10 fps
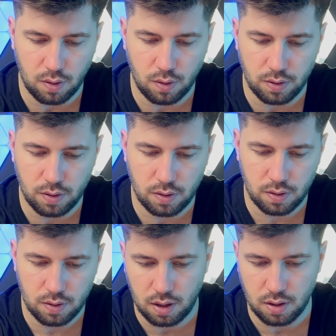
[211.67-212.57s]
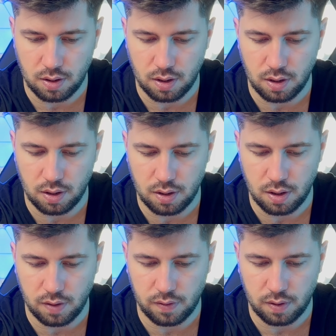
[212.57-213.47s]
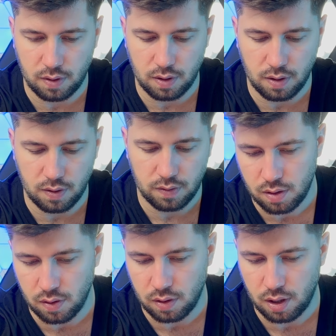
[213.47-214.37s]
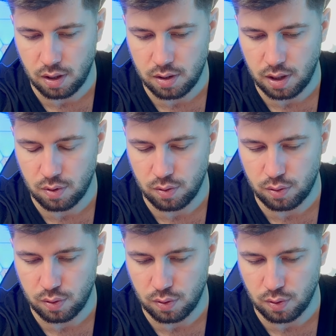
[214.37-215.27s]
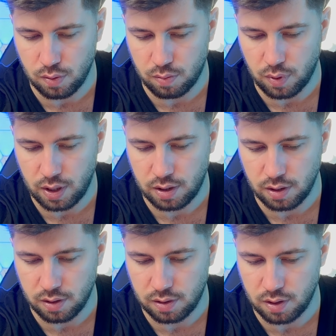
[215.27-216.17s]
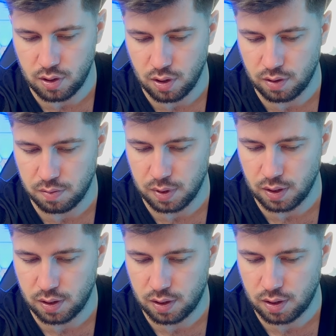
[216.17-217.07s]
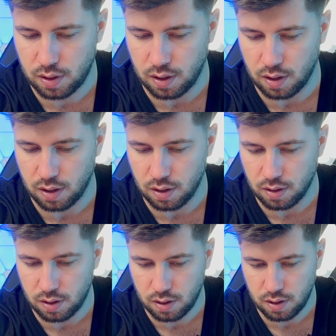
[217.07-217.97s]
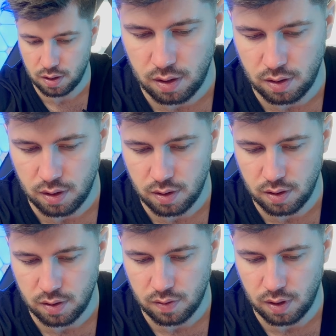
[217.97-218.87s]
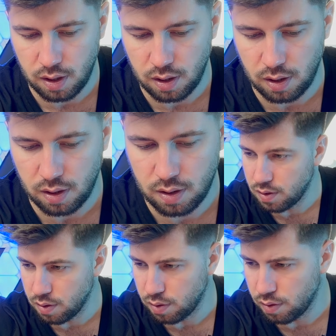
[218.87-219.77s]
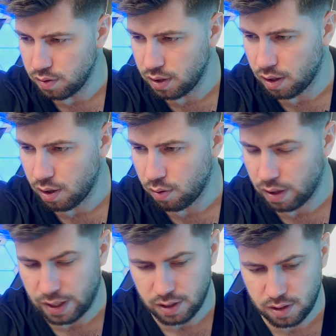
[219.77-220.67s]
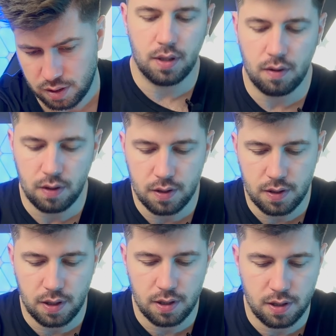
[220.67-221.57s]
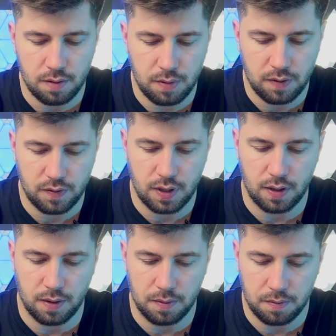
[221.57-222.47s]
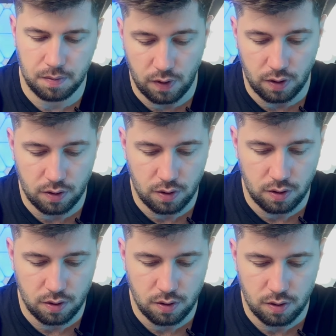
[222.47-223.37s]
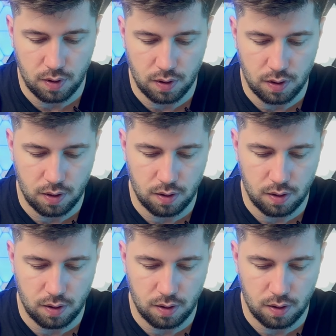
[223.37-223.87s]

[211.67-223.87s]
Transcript: auto, can turn itself on and off. So it has auto brightness adjustment, and it doesn't really do good in low light. Now let's test some of the functions as a